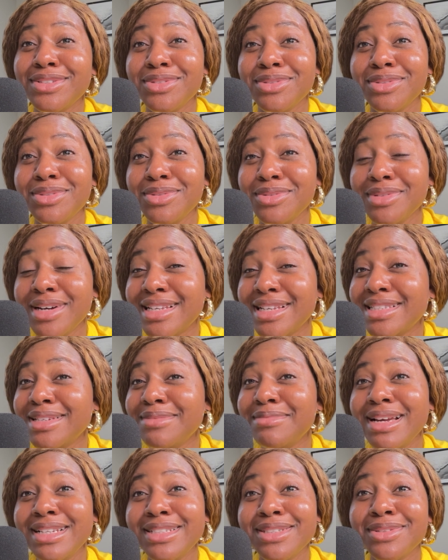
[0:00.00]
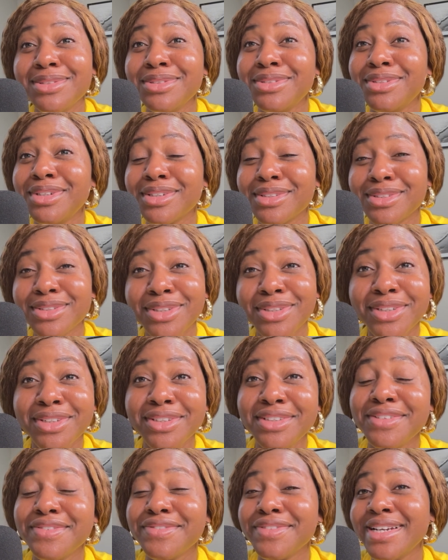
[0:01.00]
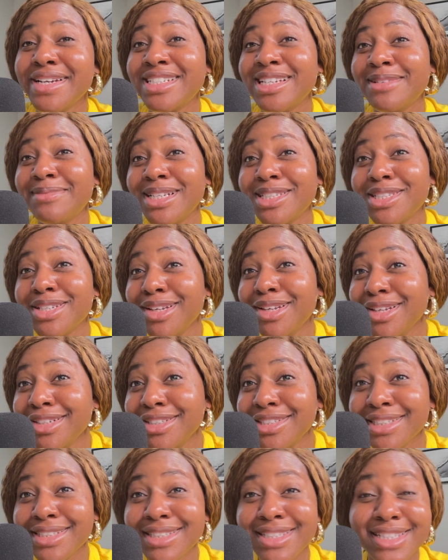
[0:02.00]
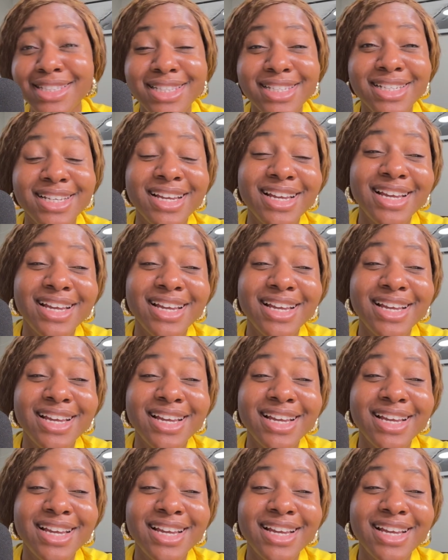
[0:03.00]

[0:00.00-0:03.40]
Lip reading: you do as a medical doctor, if you're a dermatologist,